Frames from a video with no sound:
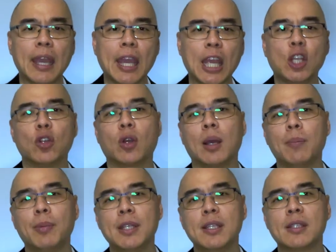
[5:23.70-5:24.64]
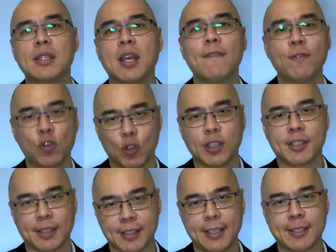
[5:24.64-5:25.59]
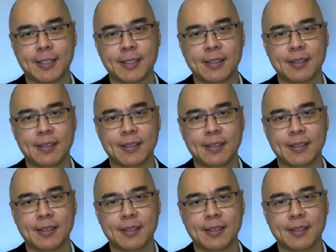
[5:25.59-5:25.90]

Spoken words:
and your company's future success.